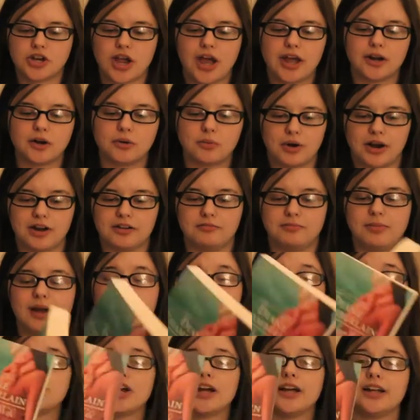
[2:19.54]
Shadow Wife
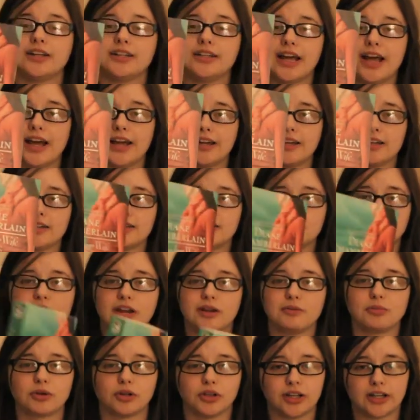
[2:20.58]
by Diane
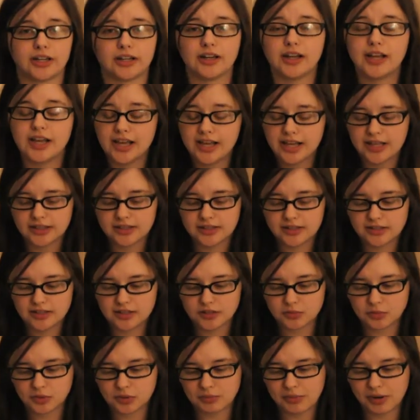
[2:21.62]
Chamberlain. This
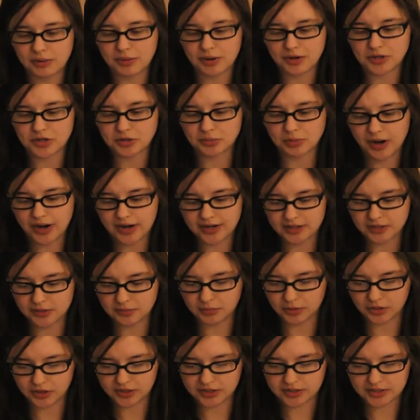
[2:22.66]
is one of my most prized
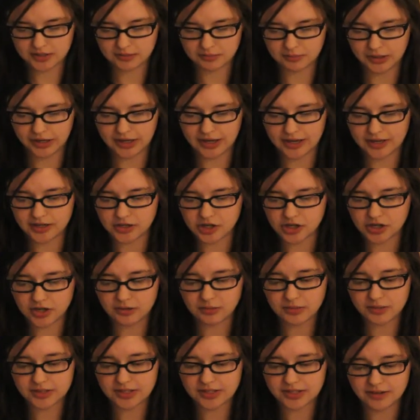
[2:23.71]
books because she
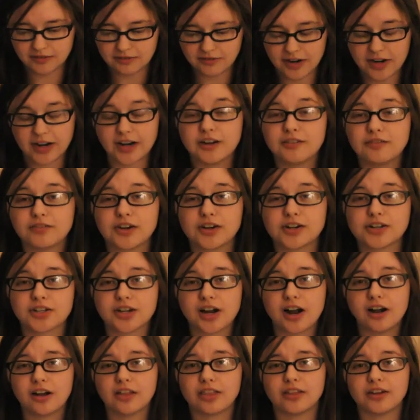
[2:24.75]
was the very first
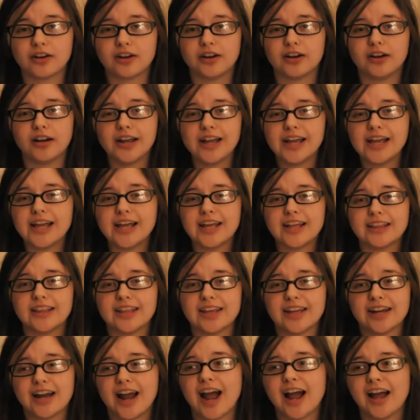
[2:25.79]
author
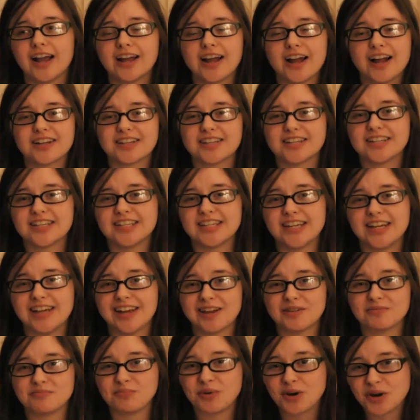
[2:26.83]
that I got to see
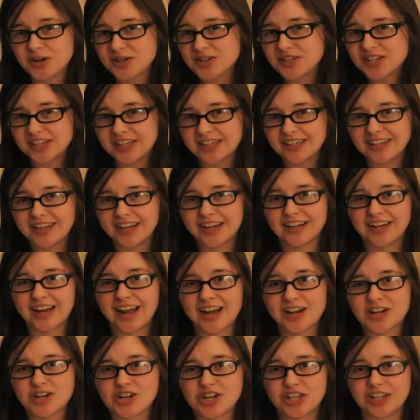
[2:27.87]
in person and
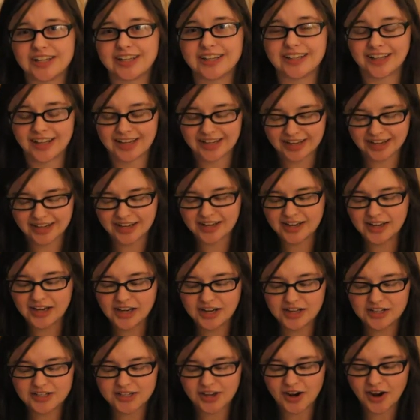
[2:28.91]
actually
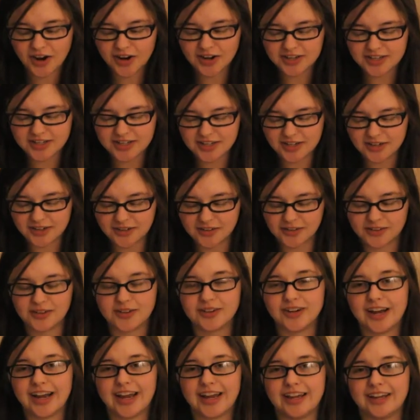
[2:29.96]
talk
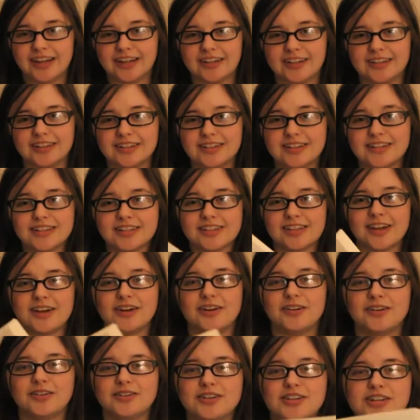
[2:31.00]
to, and
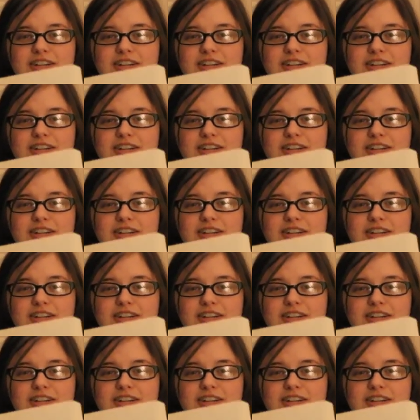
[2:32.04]
so